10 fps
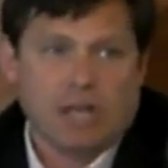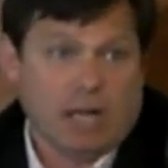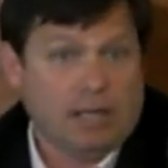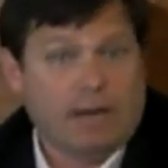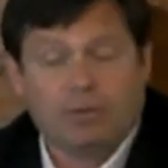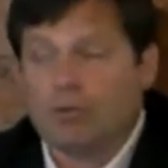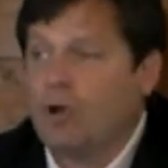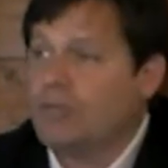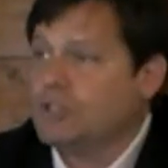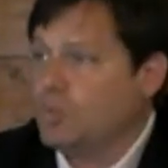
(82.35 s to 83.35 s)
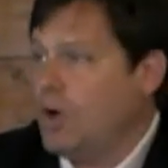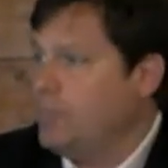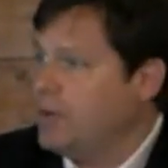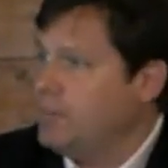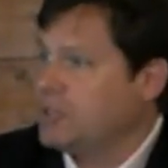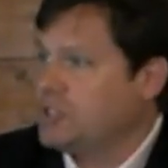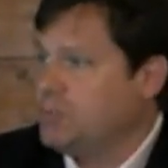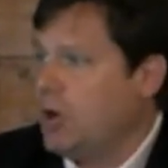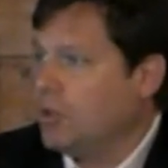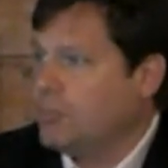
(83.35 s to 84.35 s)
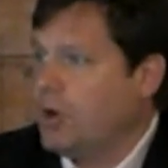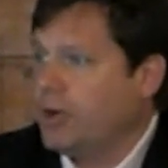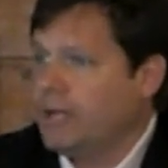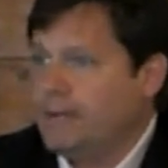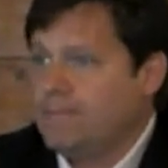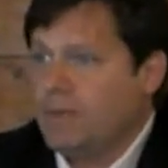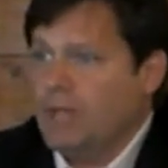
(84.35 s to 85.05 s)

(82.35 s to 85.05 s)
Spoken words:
a lot of growth as well, but a much smaller market,